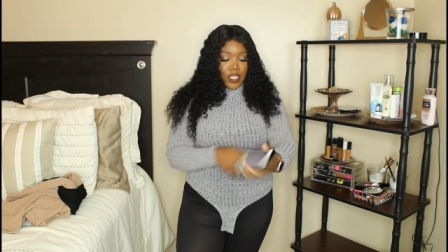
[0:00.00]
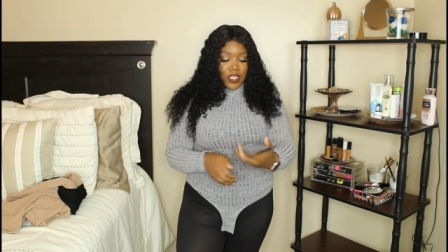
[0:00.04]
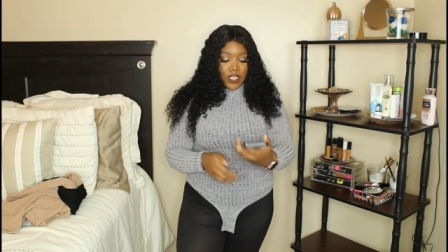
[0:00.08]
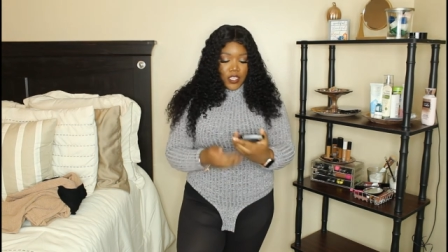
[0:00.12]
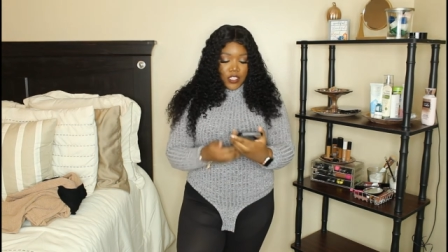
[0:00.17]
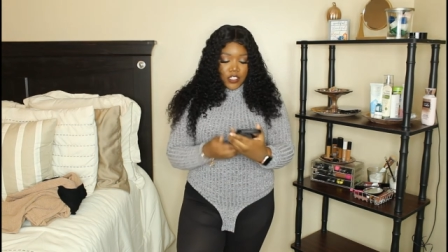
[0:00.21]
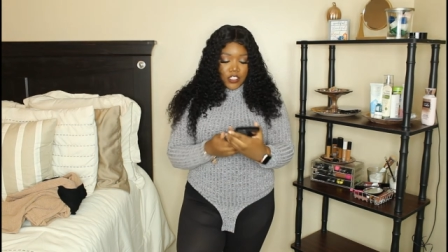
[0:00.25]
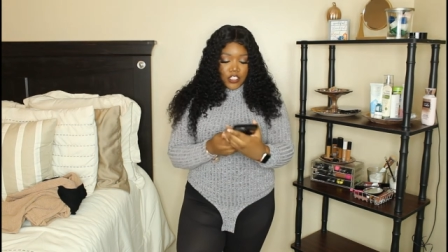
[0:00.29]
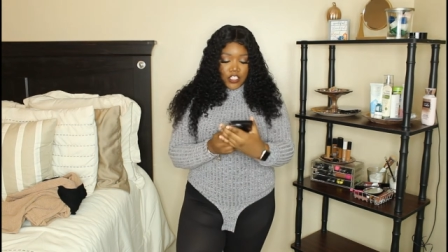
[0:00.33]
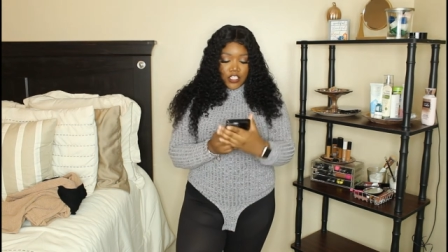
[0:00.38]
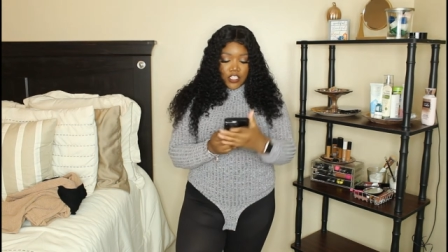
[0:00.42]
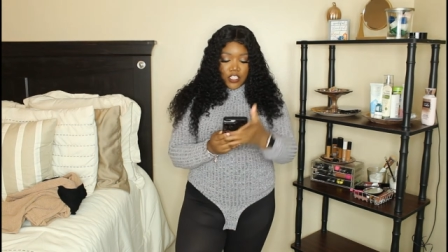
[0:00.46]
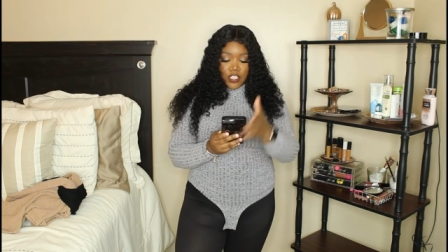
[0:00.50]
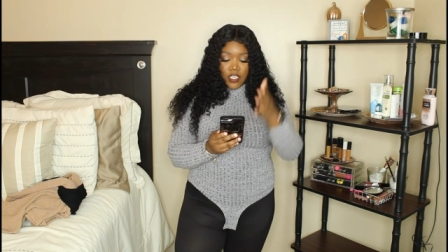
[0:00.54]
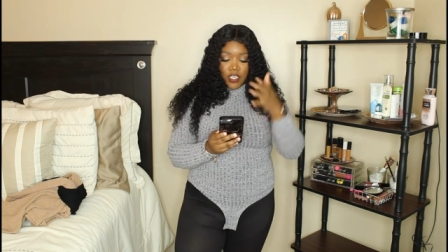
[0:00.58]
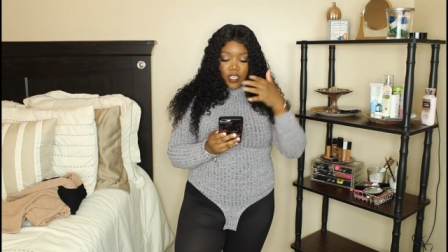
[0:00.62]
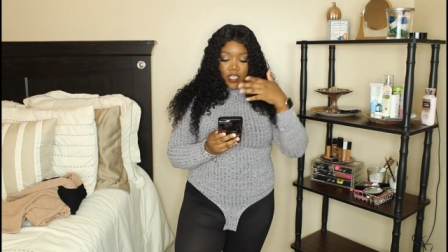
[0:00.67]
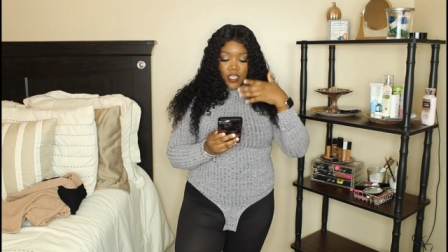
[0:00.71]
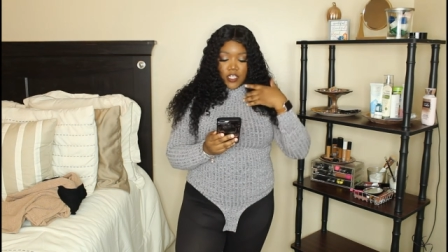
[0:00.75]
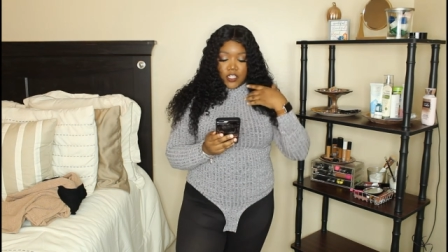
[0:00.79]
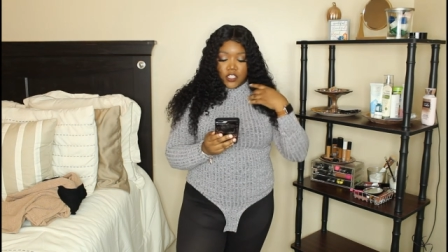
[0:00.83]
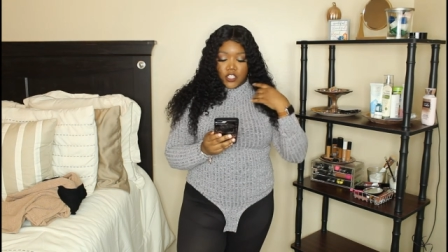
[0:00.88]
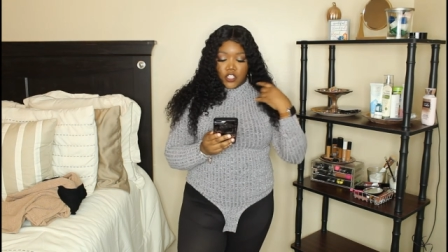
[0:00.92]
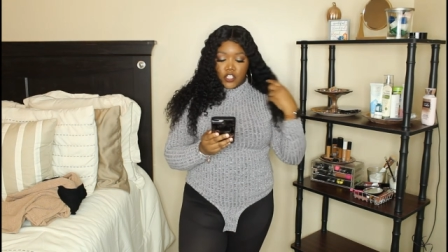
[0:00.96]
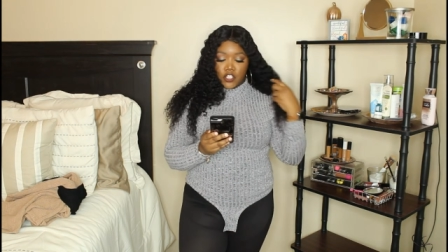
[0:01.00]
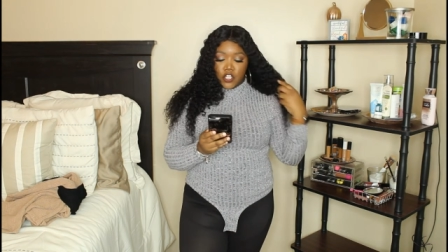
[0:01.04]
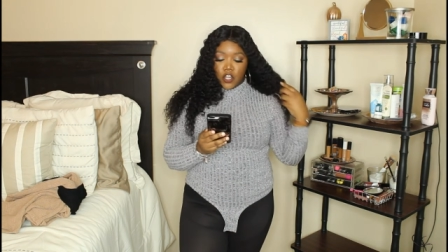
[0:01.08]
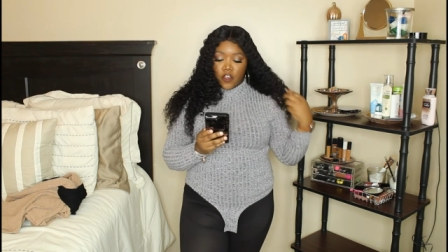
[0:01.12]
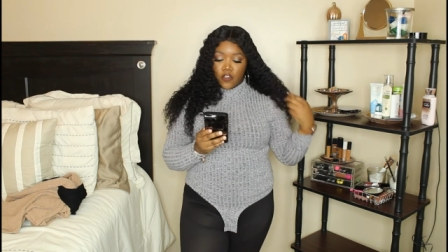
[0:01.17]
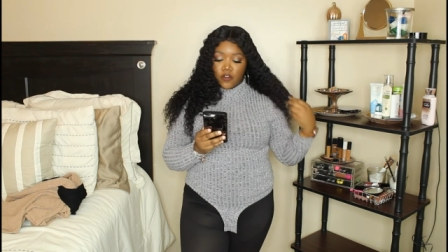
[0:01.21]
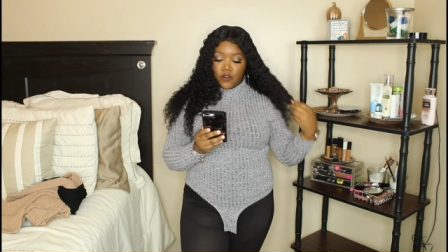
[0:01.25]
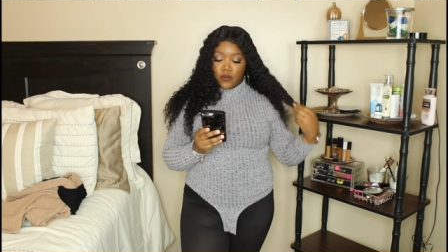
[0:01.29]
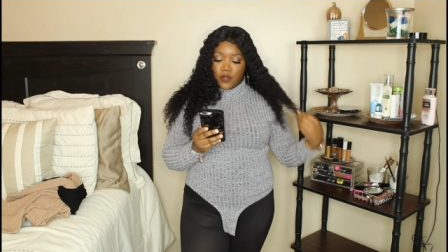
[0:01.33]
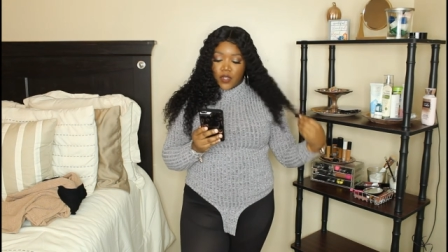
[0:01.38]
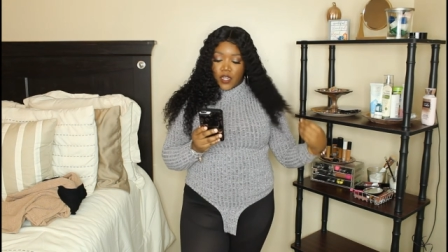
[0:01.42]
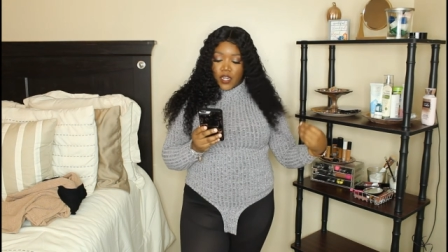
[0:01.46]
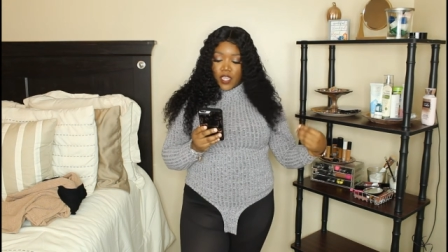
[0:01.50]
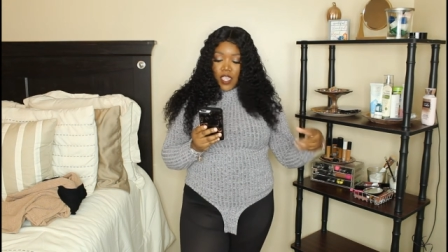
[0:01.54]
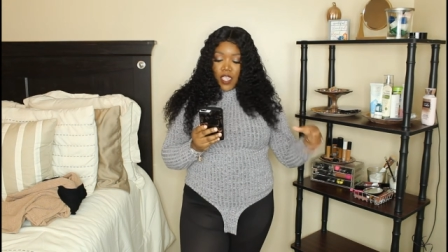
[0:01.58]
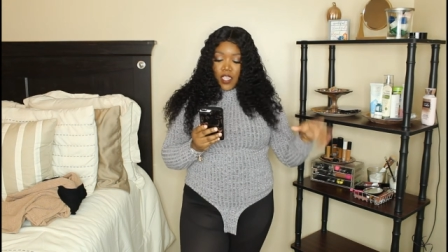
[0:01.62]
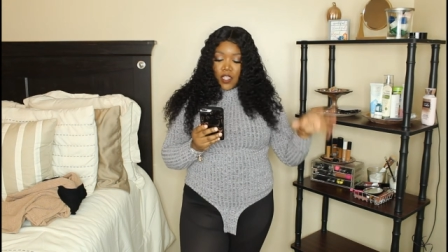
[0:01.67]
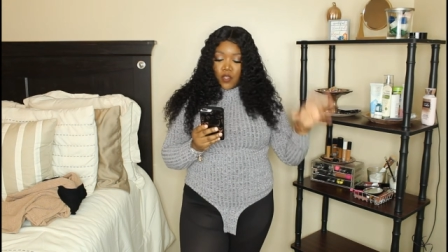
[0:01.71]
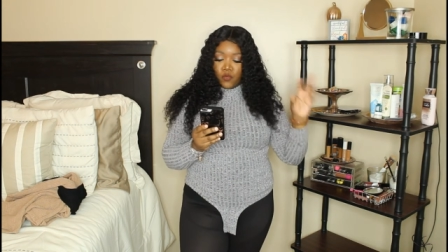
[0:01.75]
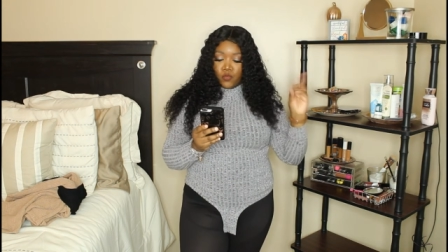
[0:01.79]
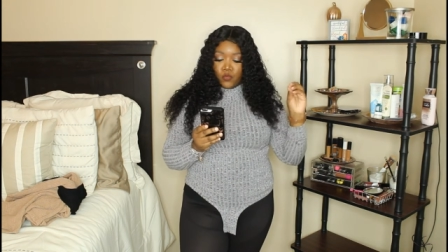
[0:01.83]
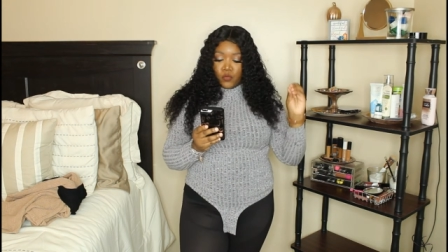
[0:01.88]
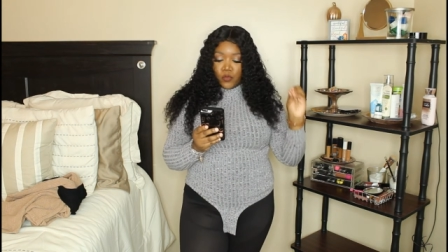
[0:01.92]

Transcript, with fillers: is Shein's turtleneck